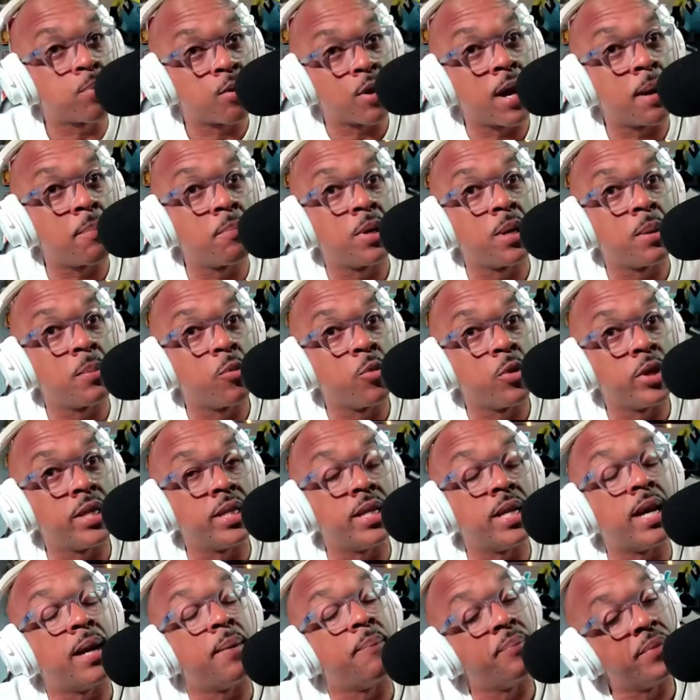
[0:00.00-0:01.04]
the problem
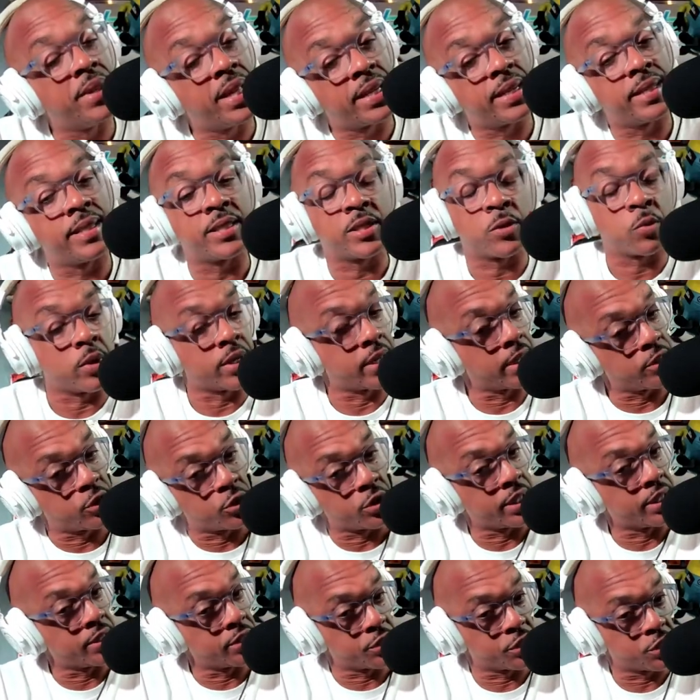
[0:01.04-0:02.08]
with, and this is what
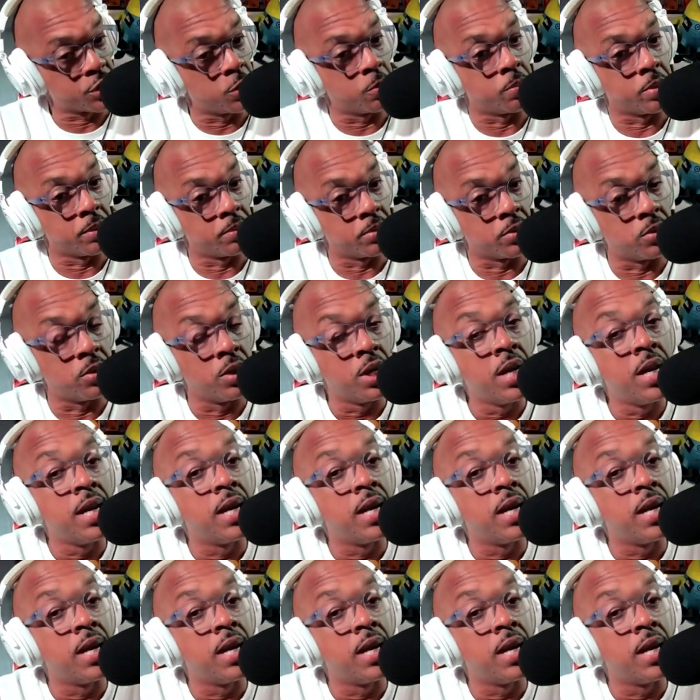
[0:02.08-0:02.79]
I try and show people.